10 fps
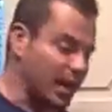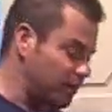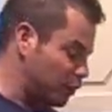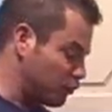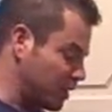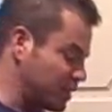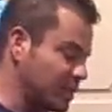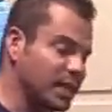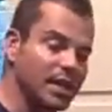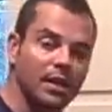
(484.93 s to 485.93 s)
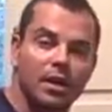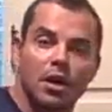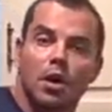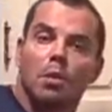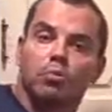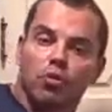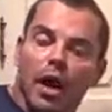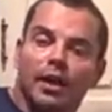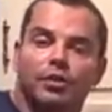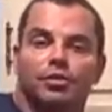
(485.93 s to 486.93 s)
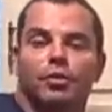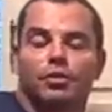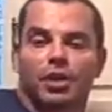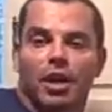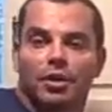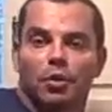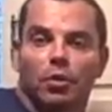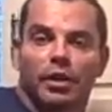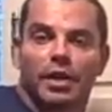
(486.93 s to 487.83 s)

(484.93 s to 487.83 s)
and the green tea prior to those cardio